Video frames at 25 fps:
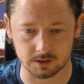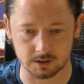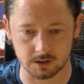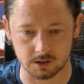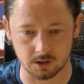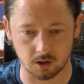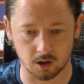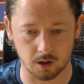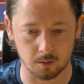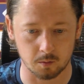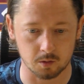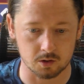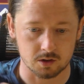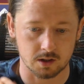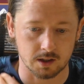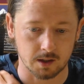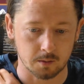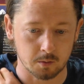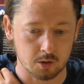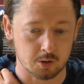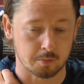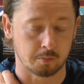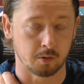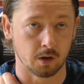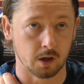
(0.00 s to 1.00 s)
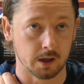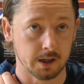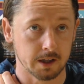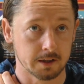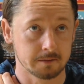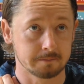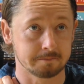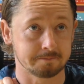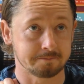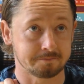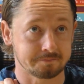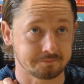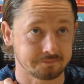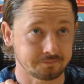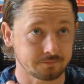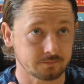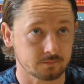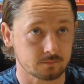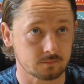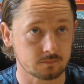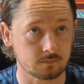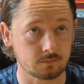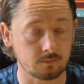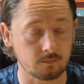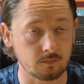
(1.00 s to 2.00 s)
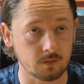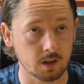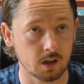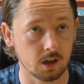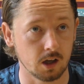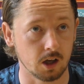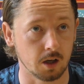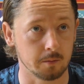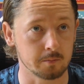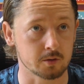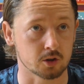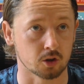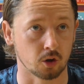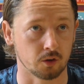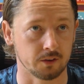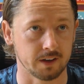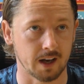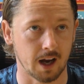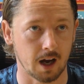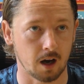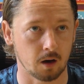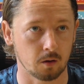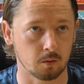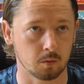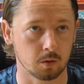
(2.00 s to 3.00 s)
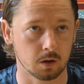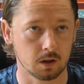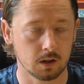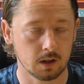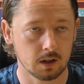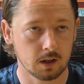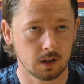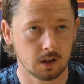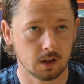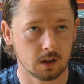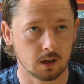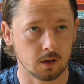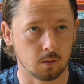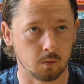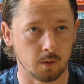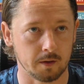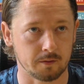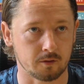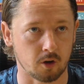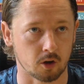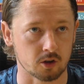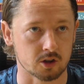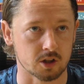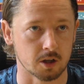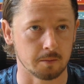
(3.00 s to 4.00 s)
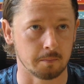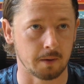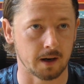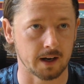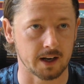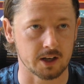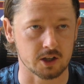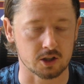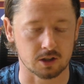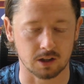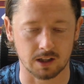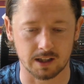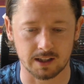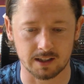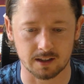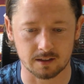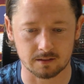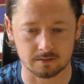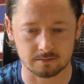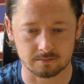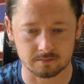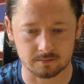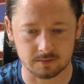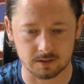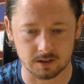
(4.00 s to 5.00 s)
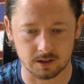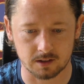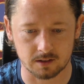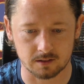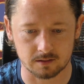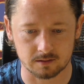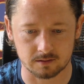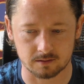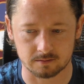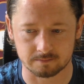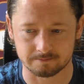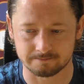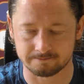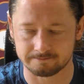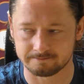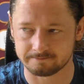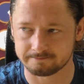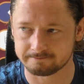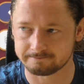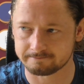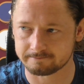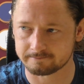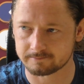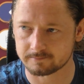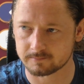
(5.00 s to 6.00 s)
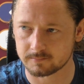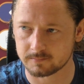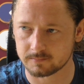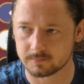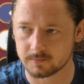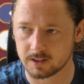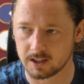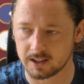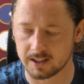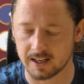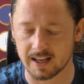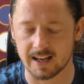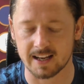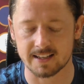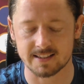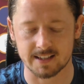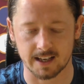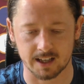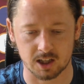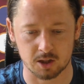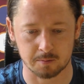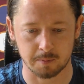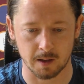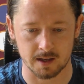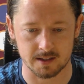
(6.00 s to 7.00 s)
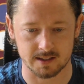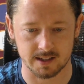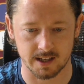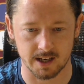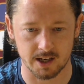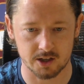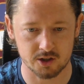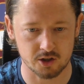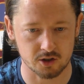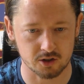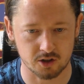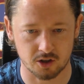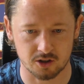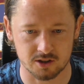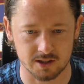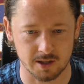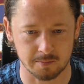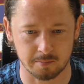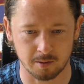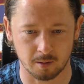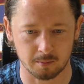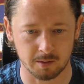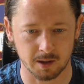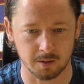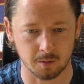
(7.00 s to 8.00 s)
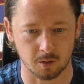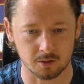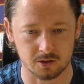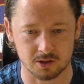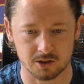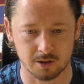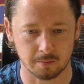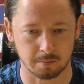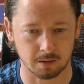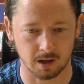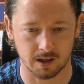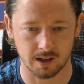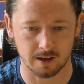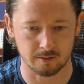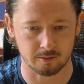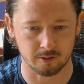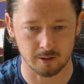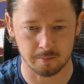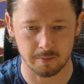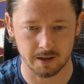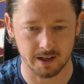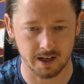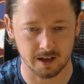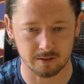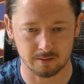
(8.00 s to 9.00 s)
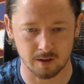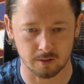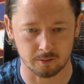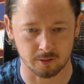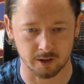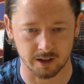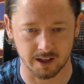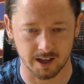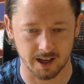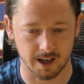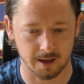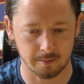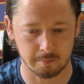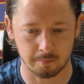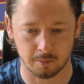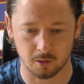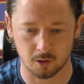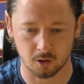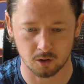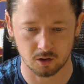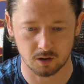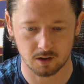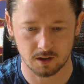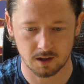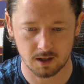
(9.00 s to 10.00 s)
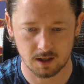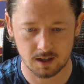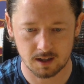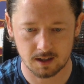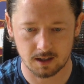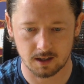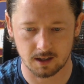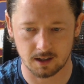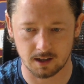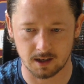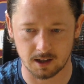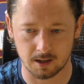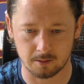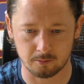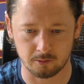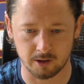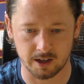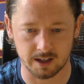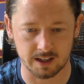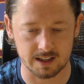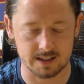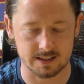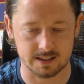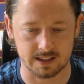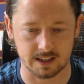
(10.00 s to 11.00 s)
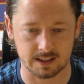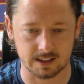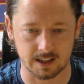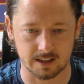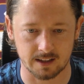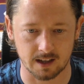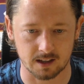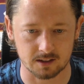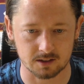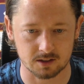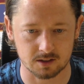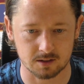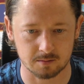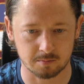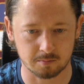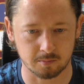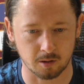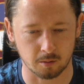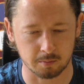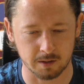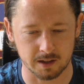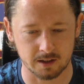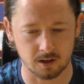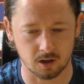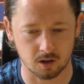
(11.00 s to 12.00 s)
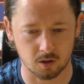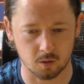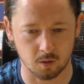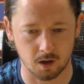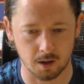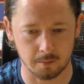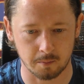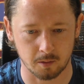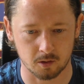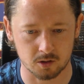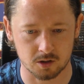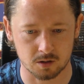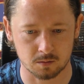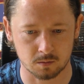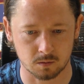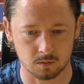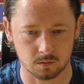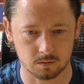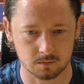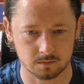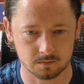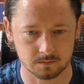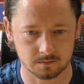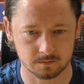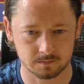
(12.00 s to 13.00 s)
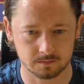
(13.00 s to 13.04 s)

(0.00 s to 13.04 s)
you know, he was brilliant. So now we've got to manage Lee and his expectations, because he probably wants to play every minute of every game, but realistically that's probably not quite possible.